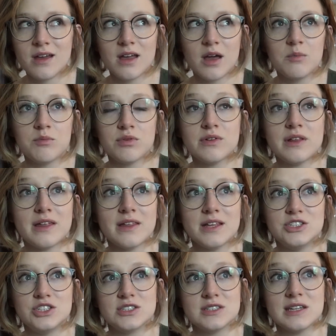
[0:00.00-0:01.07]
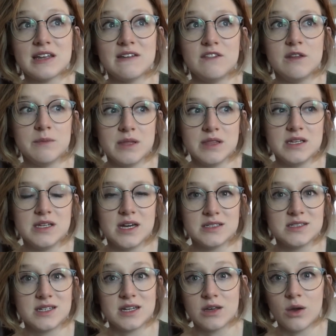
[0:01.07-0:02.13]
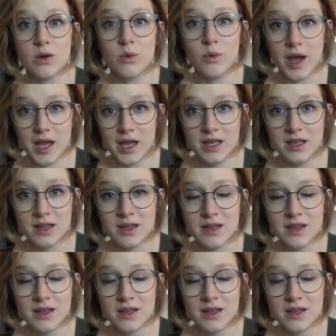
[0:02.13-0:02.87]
completely just leave them in the dust and go away.